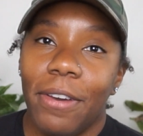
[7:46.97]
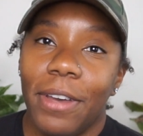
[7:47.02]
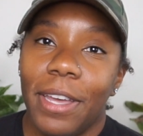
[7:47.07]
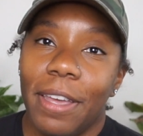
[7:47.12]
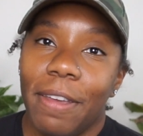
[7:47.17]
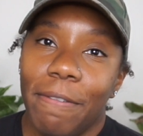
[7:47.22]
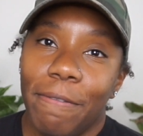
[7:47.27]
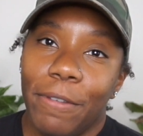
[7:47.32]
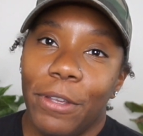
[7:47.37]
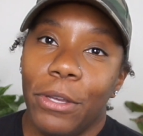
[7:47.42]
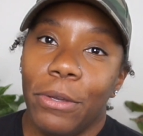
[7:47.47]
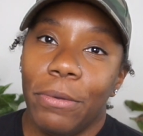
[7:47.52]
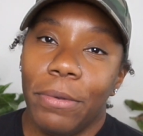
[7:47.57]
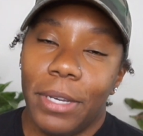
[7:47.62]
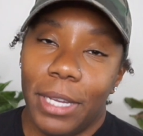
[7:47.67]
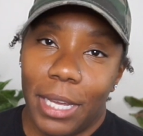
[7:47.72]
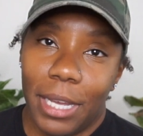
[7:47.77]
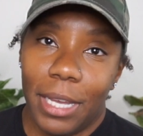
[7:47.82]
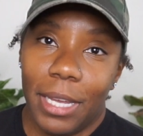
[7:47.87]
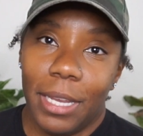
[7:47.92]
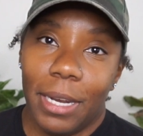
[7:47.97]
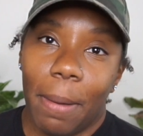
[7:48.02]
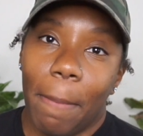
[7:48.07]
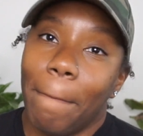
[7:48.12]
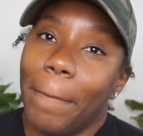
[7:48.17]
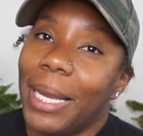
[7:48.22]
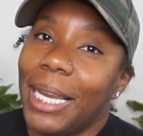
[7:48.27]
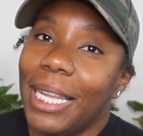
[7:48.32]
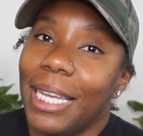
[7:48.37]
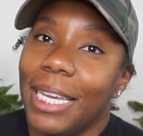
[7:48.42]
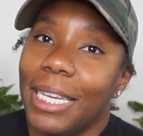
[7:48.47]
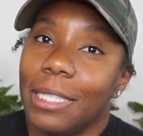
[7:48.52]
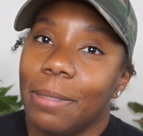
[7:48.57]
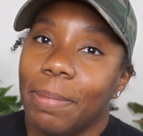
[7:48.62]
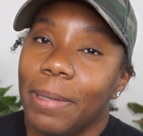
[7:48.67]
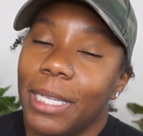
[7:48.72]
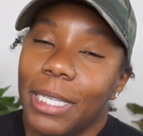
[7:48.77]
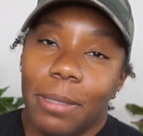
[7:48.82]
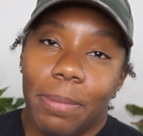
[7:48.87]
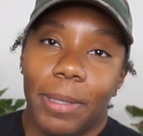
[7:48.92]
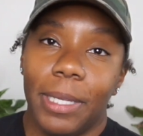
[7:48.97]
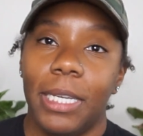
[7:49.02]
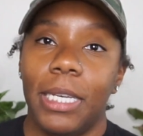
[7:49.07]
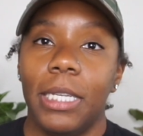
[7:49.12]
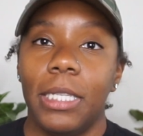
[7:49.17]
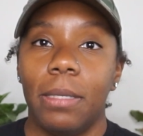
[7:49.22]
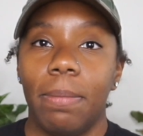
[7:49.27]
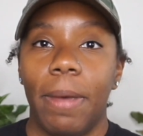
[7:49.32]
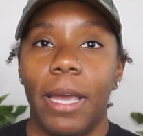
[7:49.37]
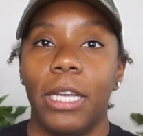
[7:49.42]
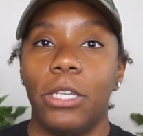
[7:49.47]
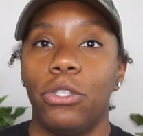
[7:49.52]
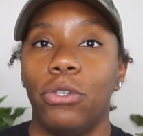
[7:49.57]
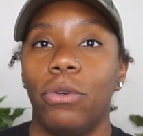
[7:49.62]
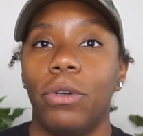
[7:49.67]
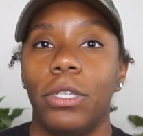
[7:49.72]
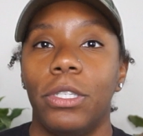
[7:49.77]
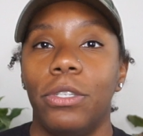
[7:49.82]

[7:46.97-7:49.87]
If you did, please make sure